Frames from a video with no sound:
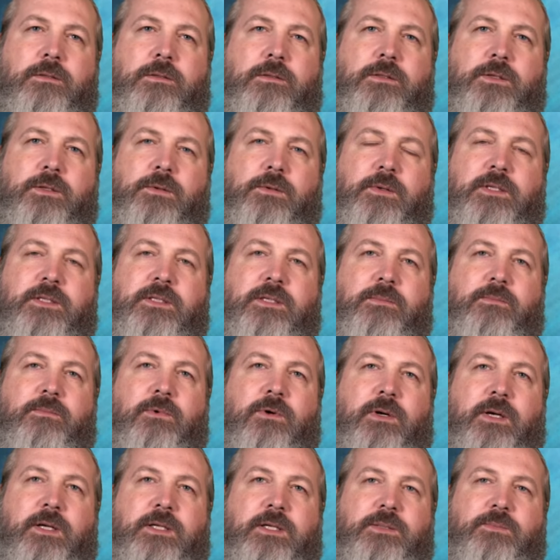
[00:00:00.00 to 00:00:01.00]
doing some
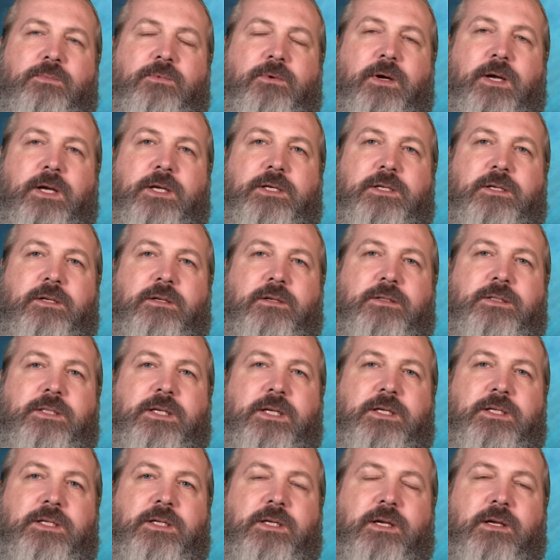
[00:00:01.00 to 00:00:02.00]
more inspirational
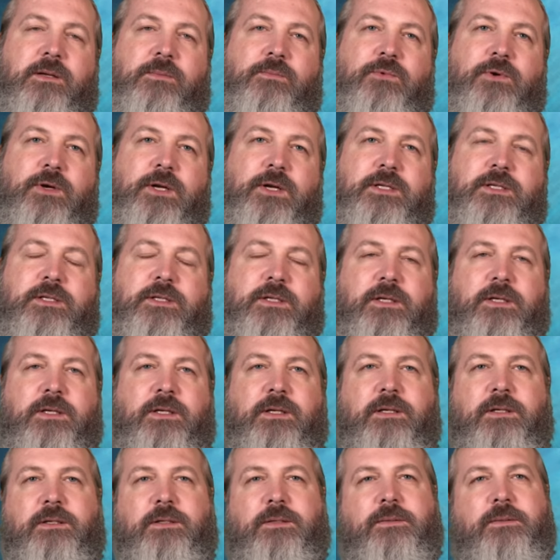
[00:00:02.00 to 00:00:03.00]
teaching and
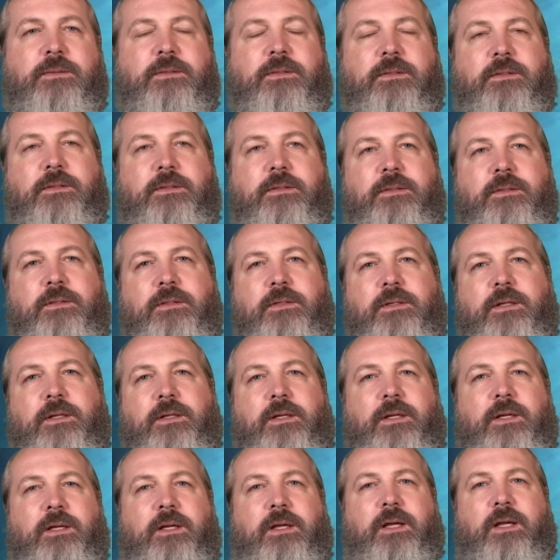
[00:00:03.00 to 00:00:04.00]
preaching.
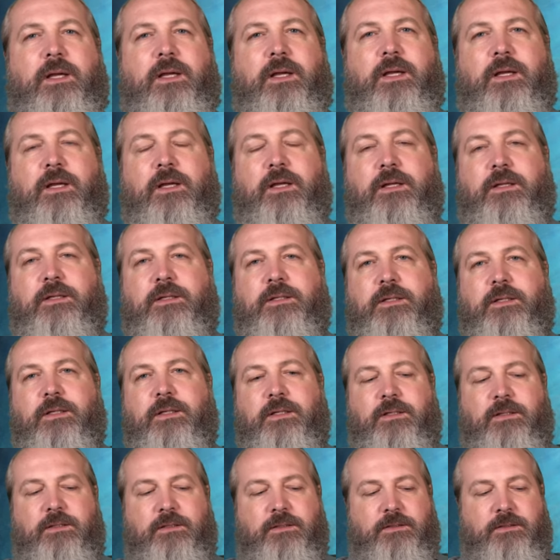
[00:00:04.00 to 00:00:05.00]
And
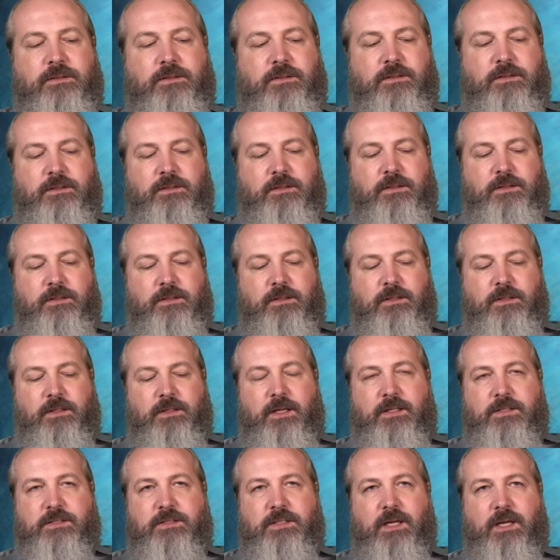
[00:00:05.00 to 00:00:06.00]

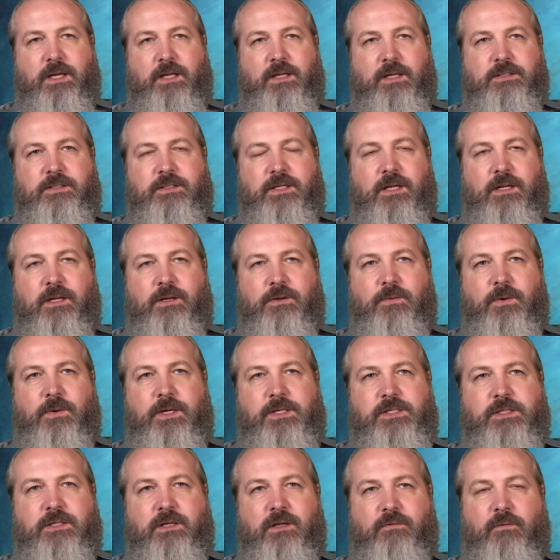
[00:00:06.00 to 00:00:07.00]
it's not a
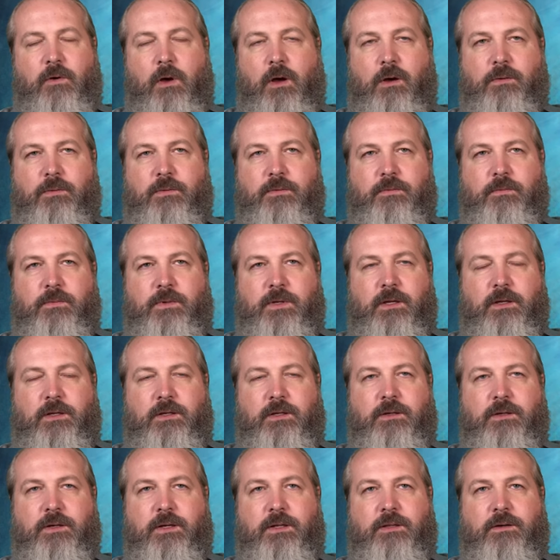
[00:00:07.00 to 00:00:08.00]
question of, oh,
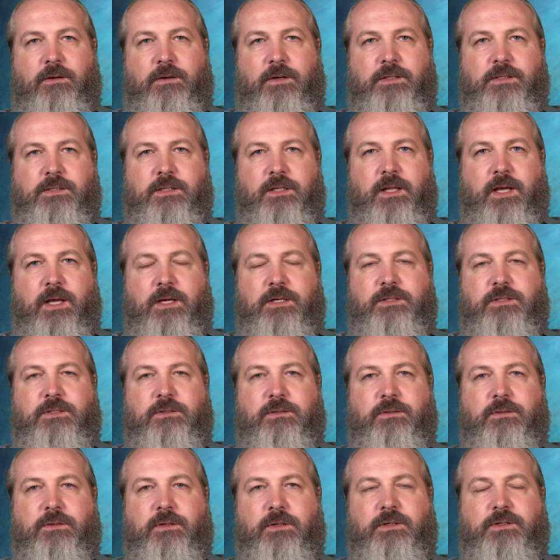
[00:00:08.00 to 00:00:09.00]
you're either
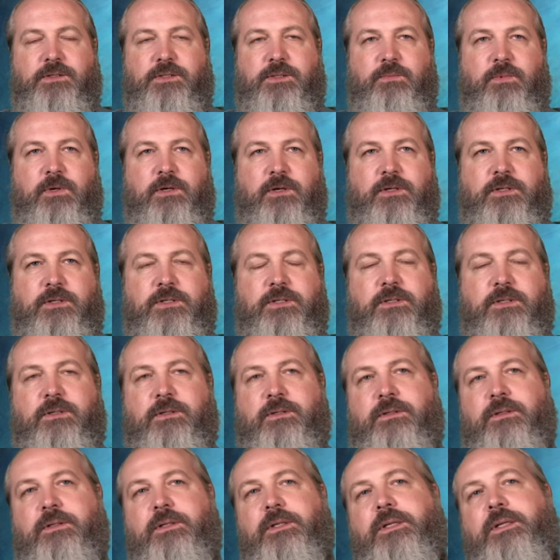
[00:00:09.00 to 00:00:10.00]
intellectual or you're
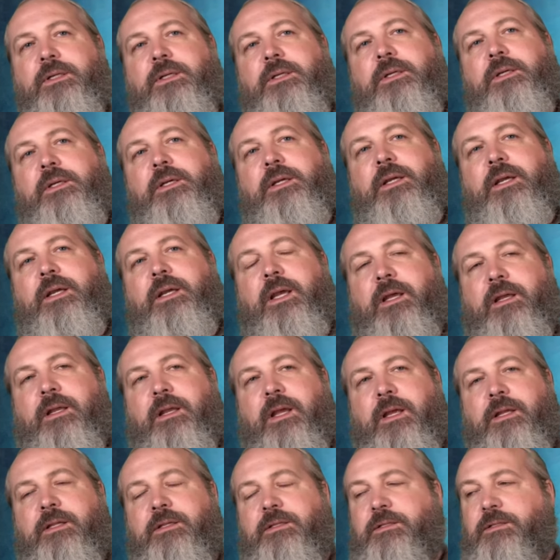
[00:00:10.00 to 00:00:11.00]
spiritual.
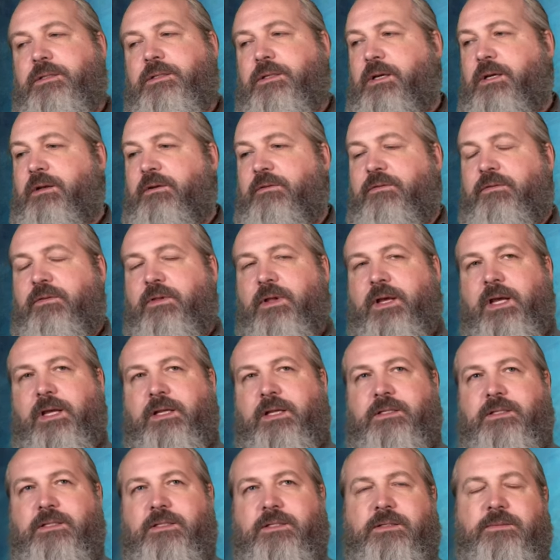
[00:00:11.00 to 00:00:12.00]
And to
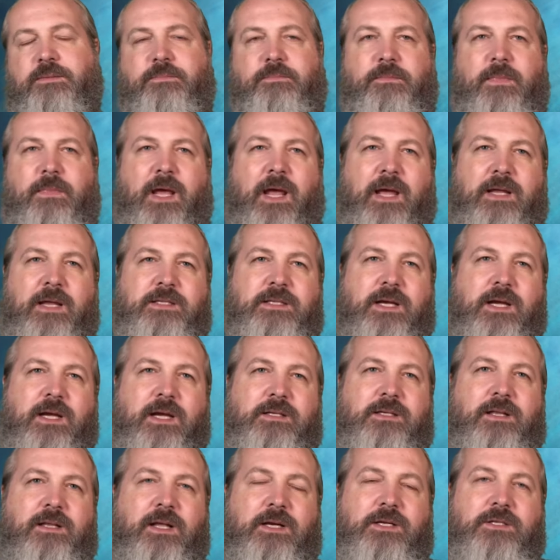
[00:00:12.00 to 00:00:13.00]
conflate
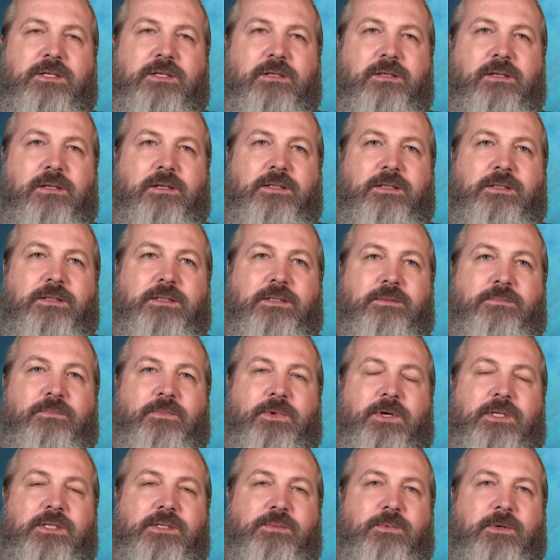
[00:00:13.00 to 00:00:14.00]
anti-intellectualism
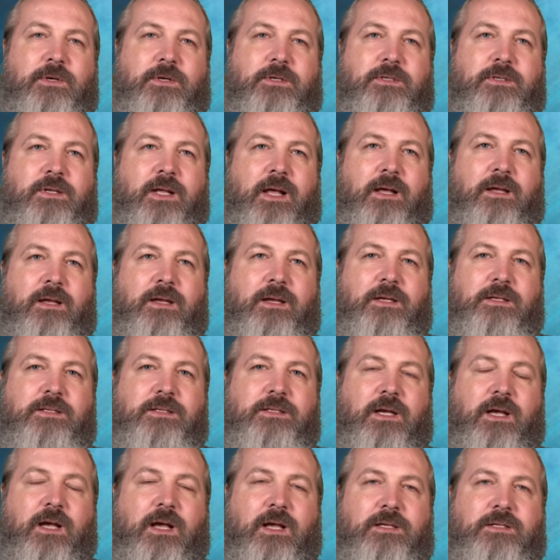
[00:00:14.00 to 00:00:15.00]
with spirituality is
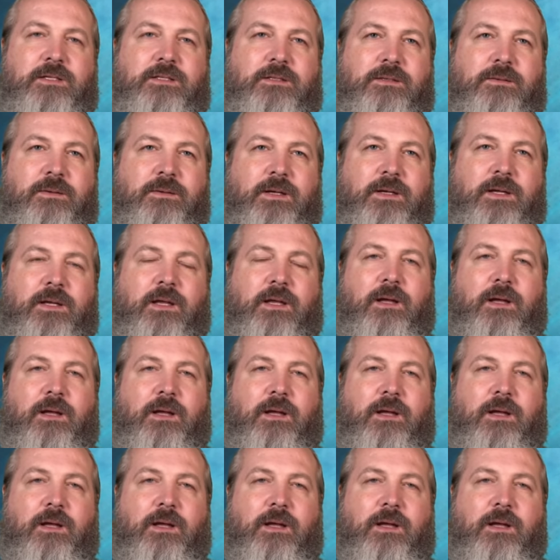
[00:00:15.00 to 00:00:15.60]
also